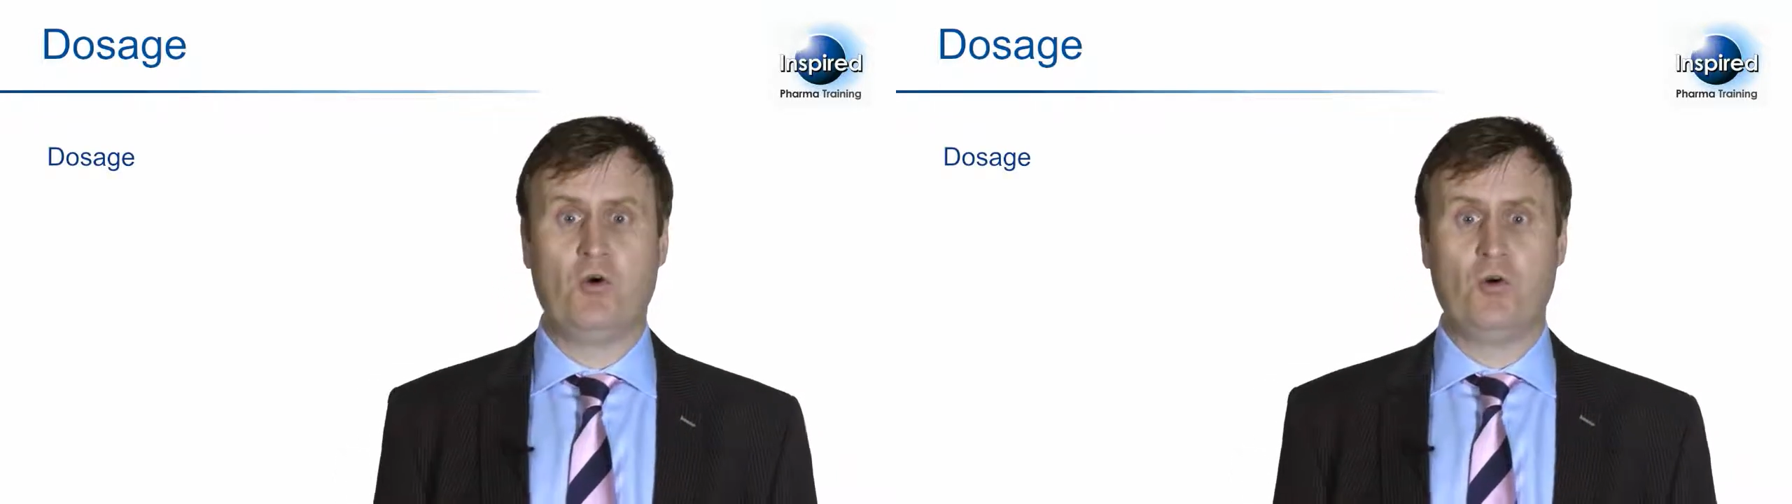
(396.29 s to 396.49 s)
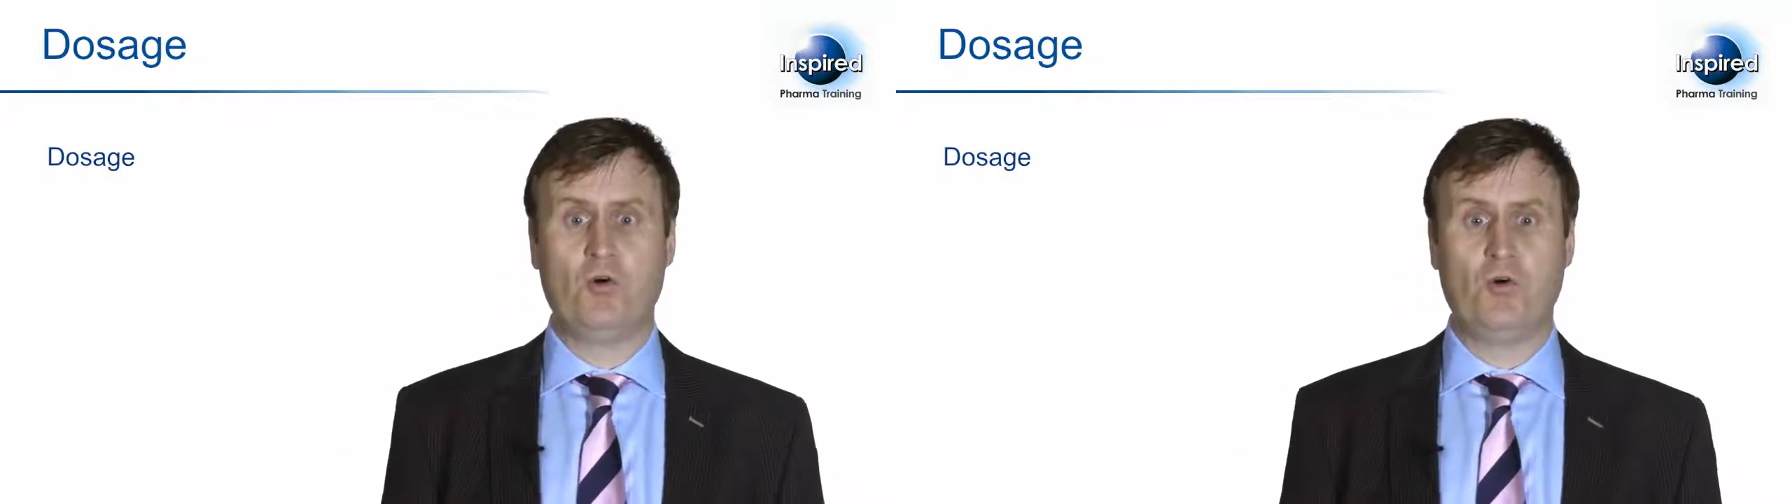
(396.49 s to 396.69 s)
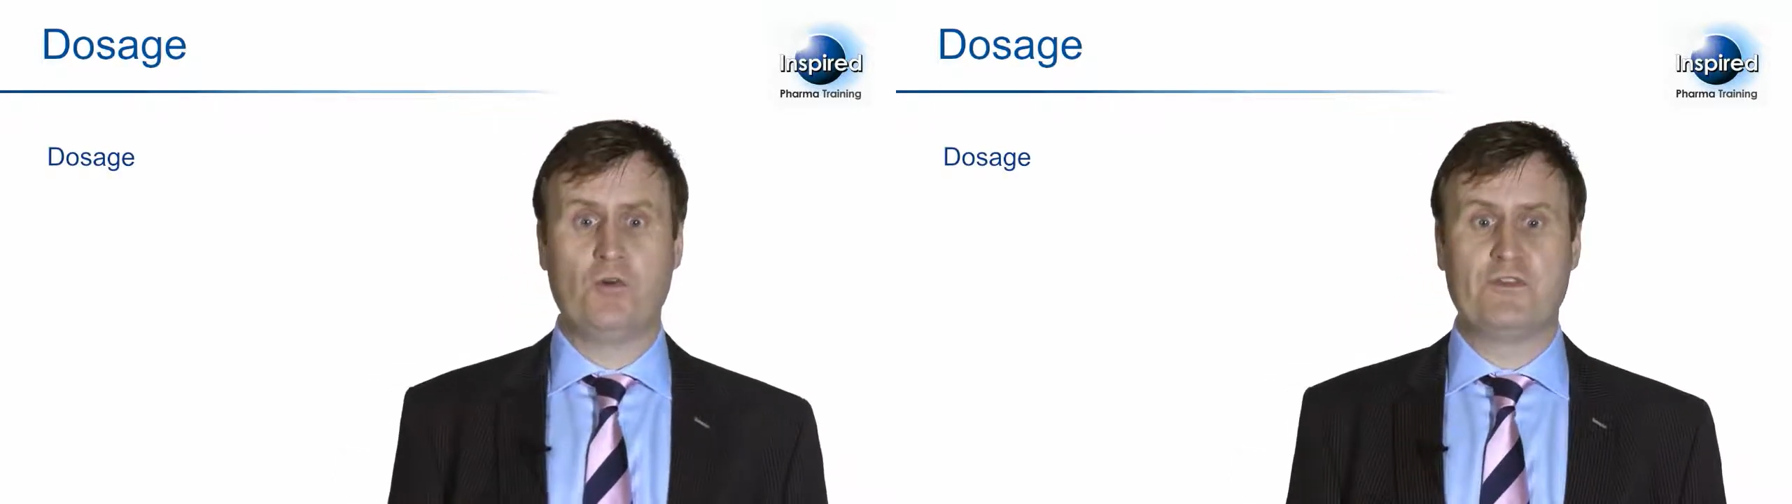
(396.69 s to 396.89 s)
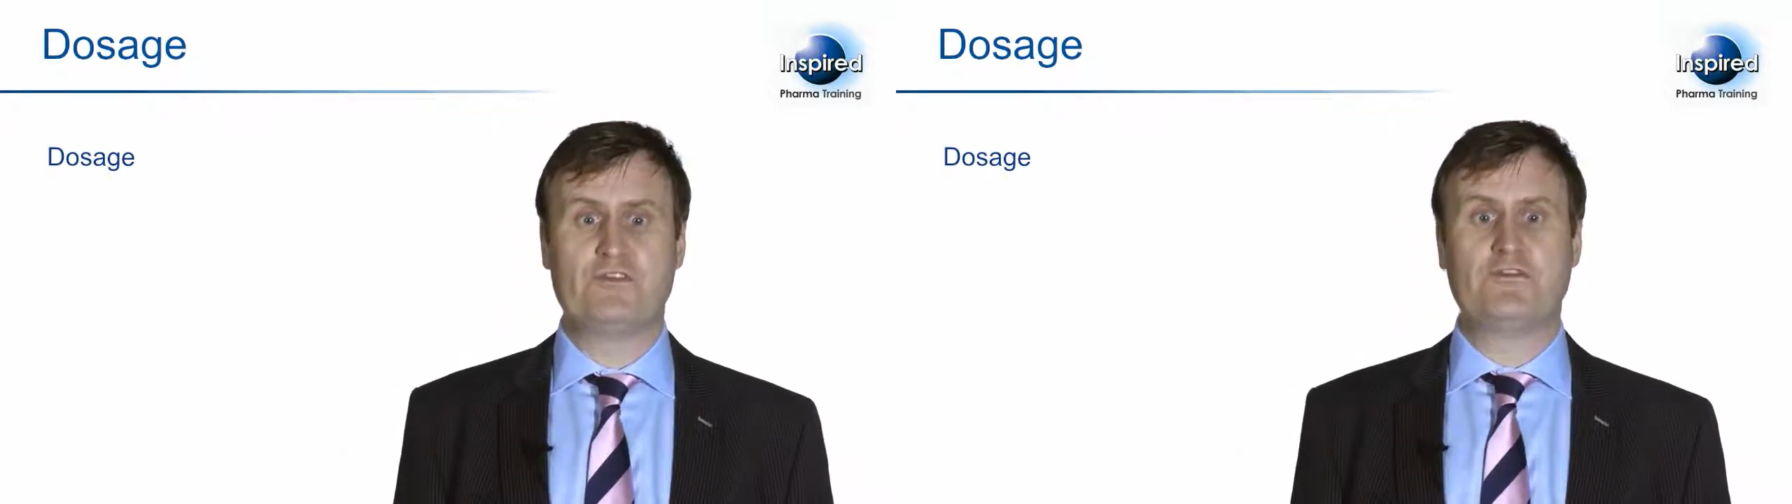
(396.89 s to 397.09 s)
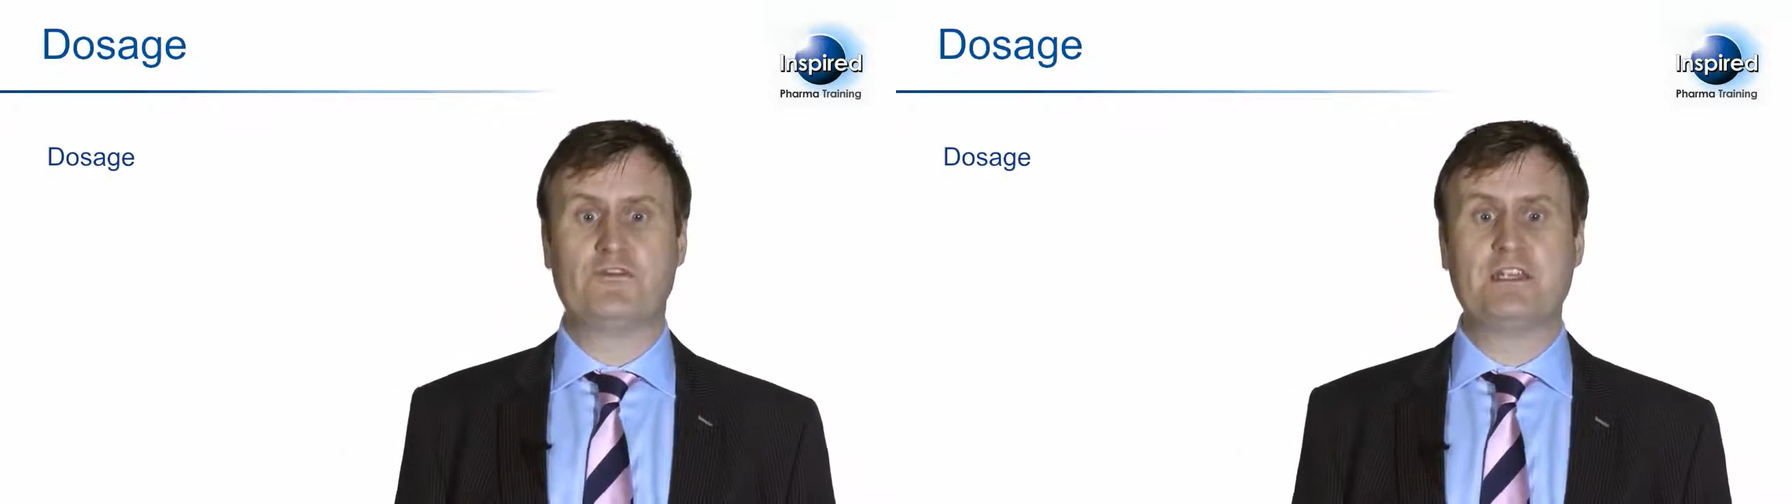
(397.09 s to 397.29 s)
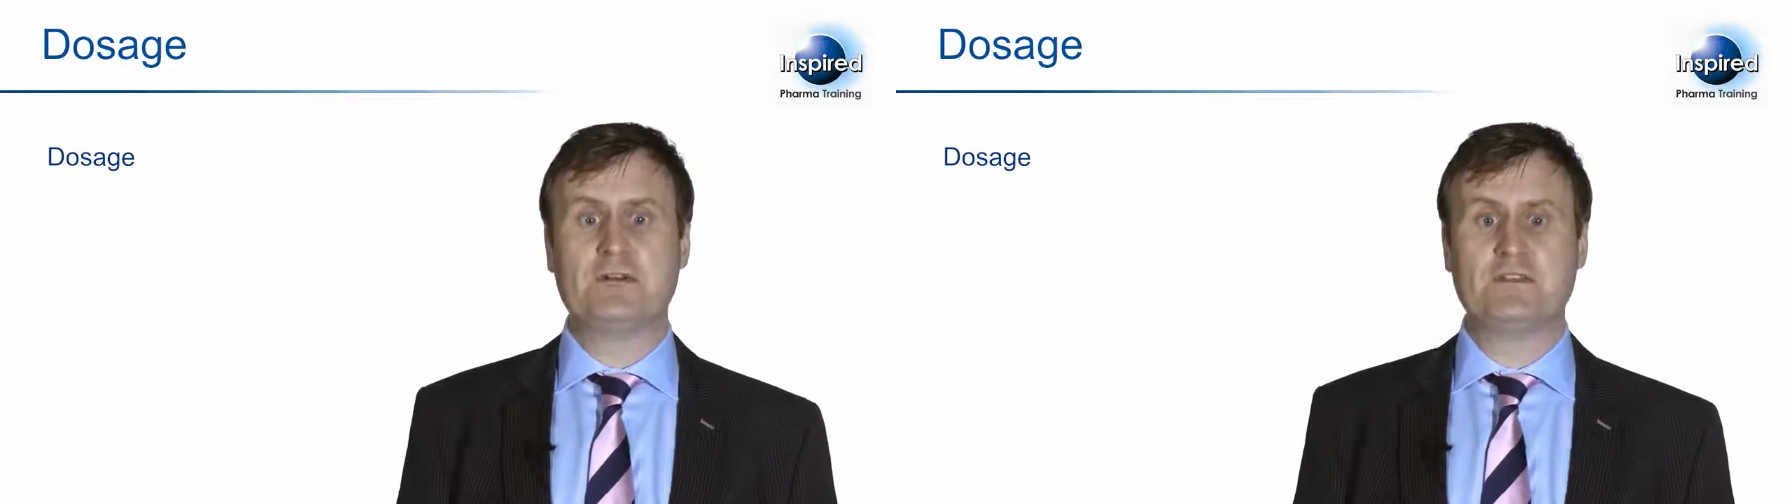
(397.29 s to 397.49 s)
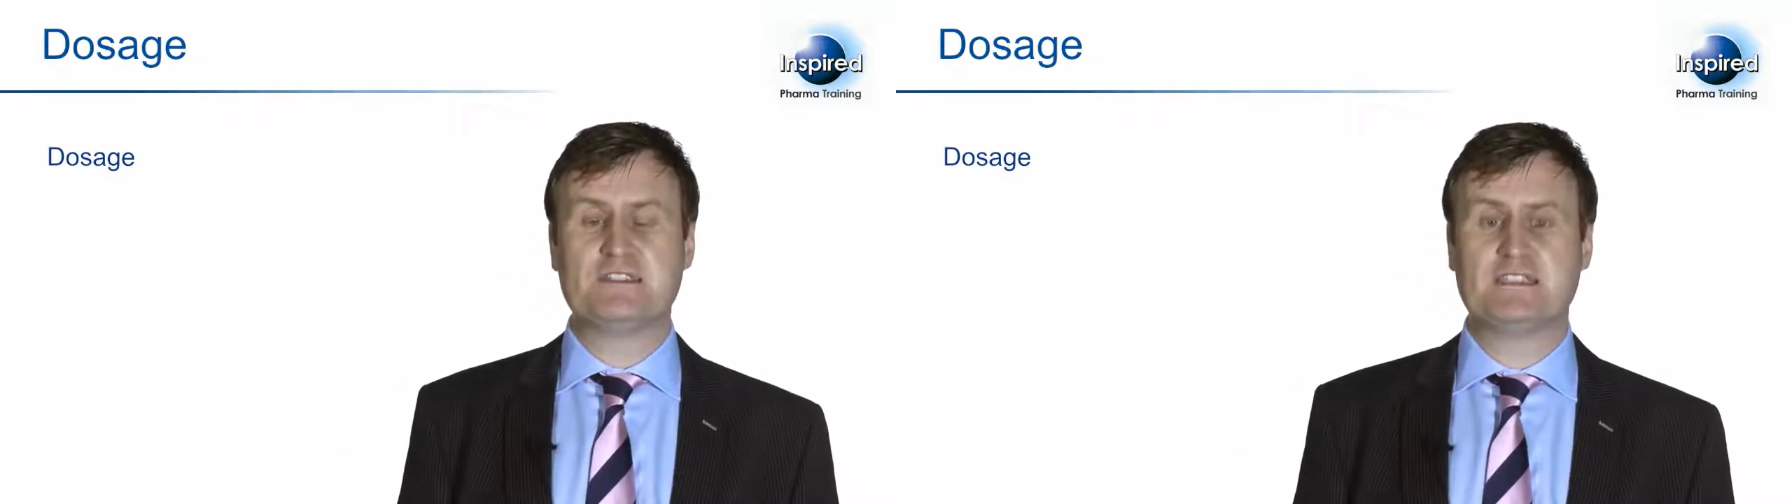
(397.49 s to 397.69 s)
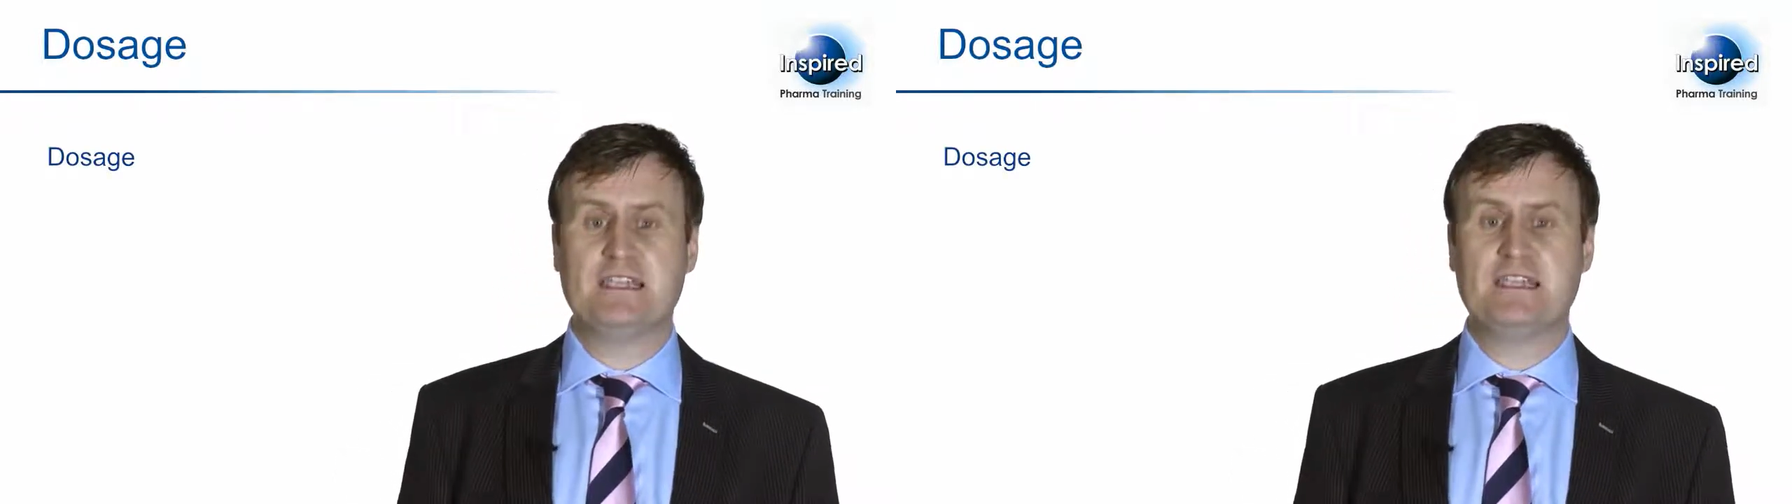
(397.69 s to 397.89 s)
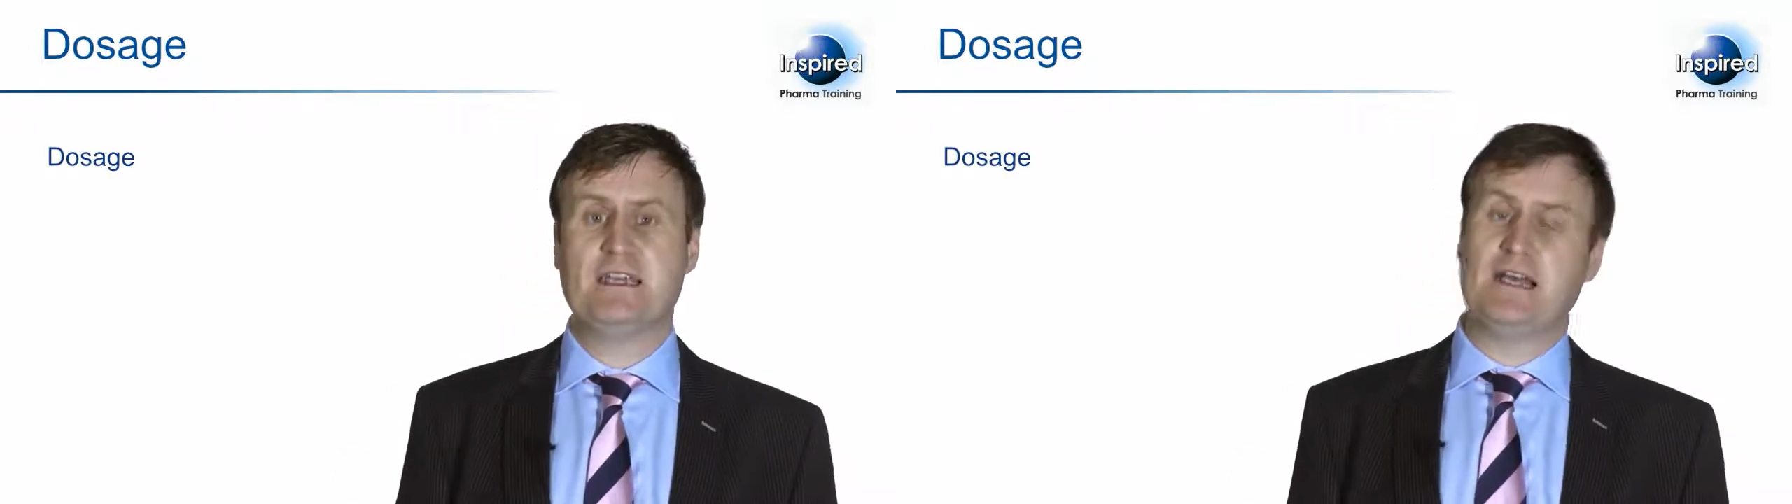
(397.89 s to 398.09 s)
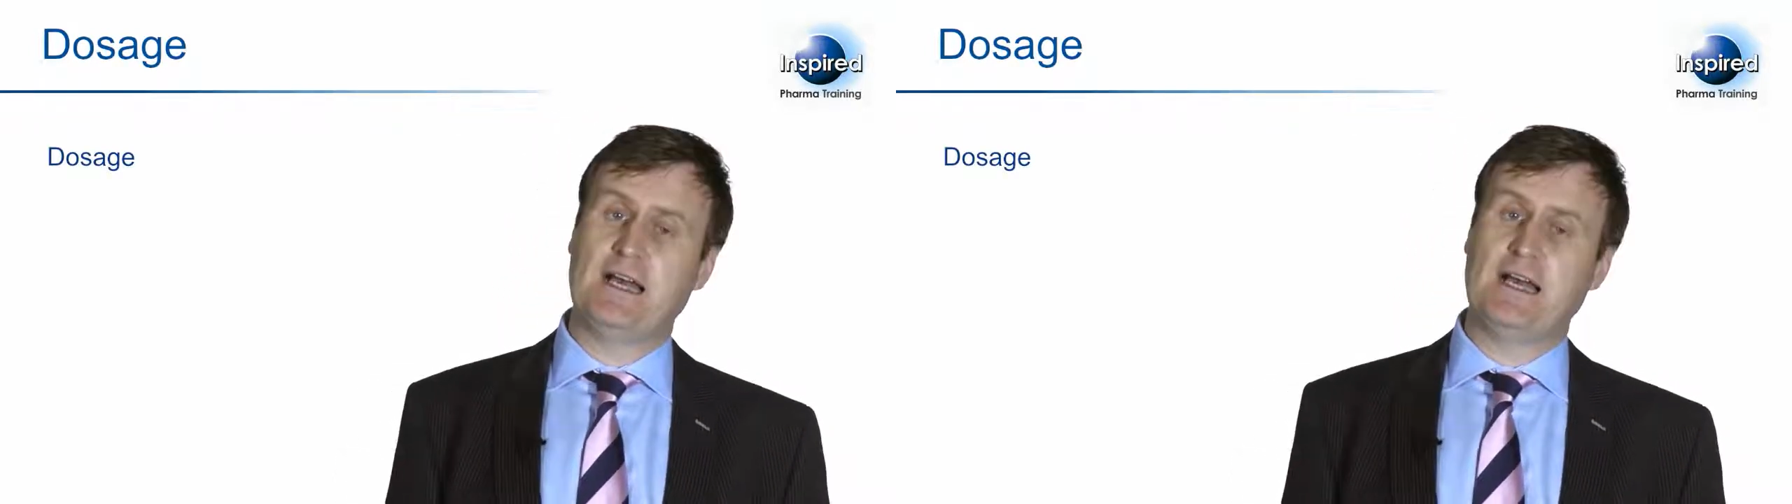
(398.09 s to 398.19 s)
or the frequency